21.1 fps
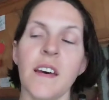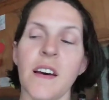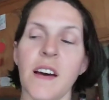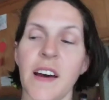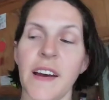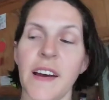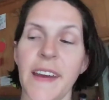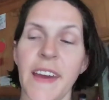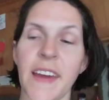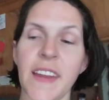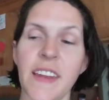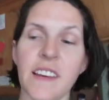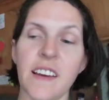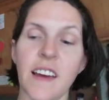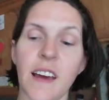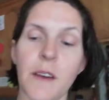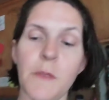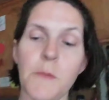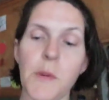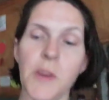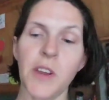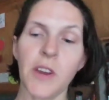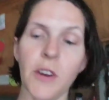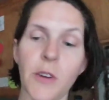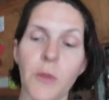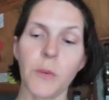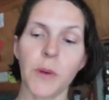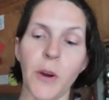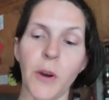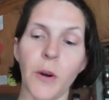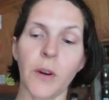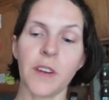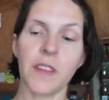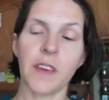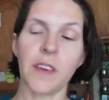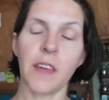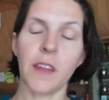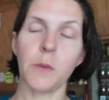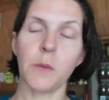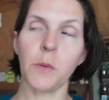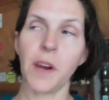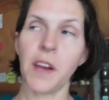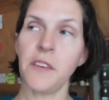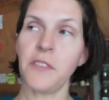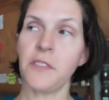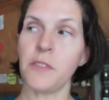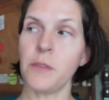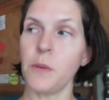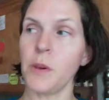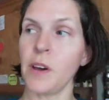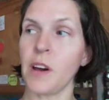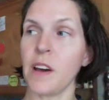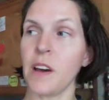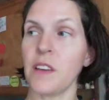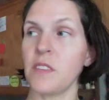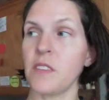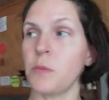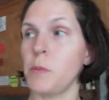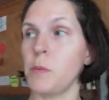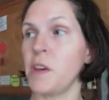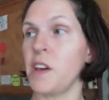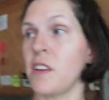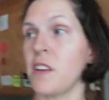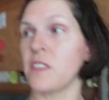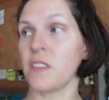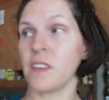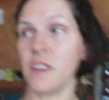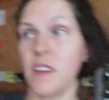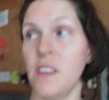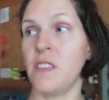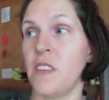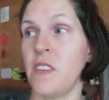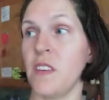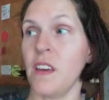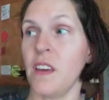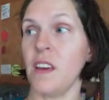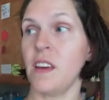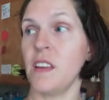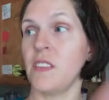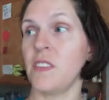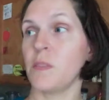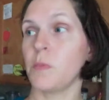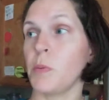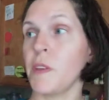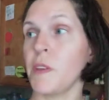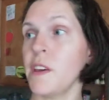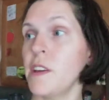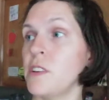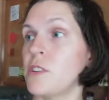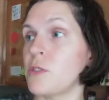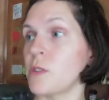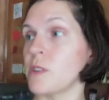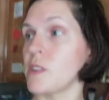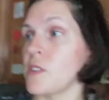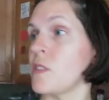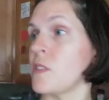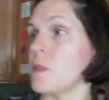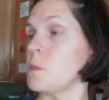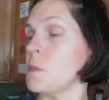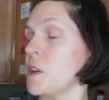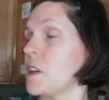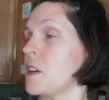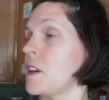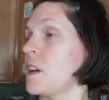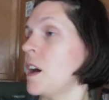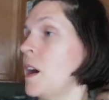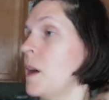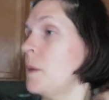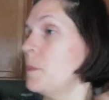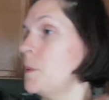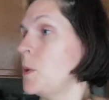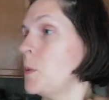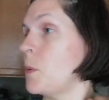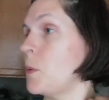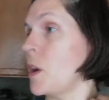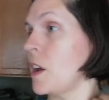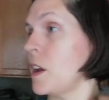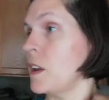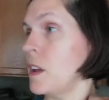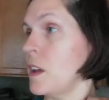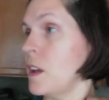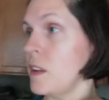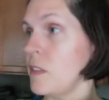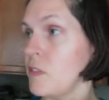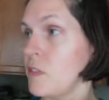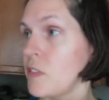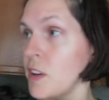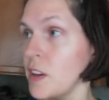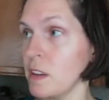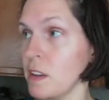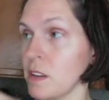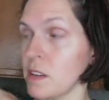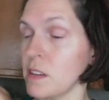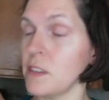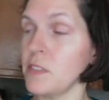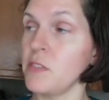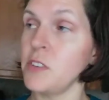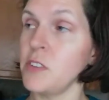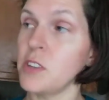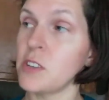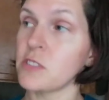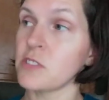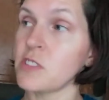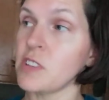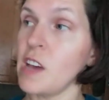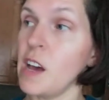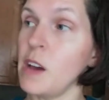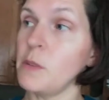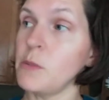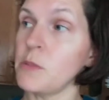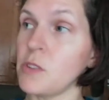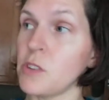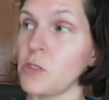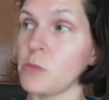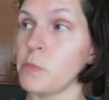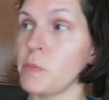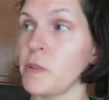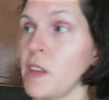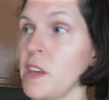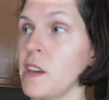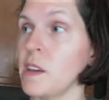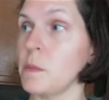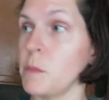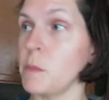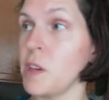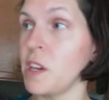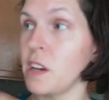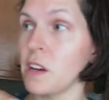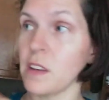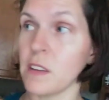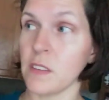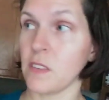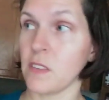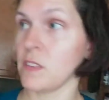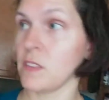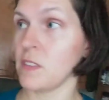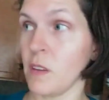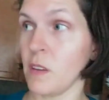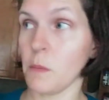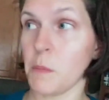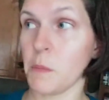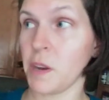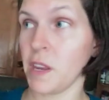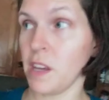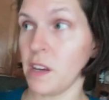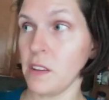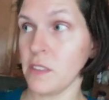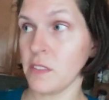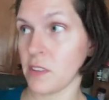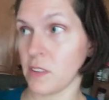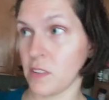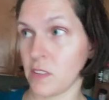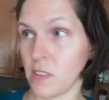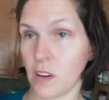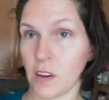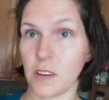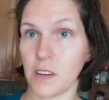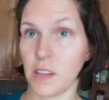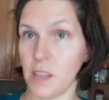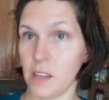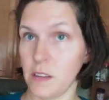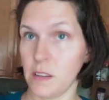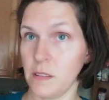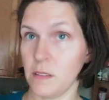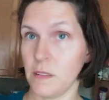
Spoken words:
I had to come here to record to get away from you guys because it's plagiarism and copyright if your sound is playing because somebody else has already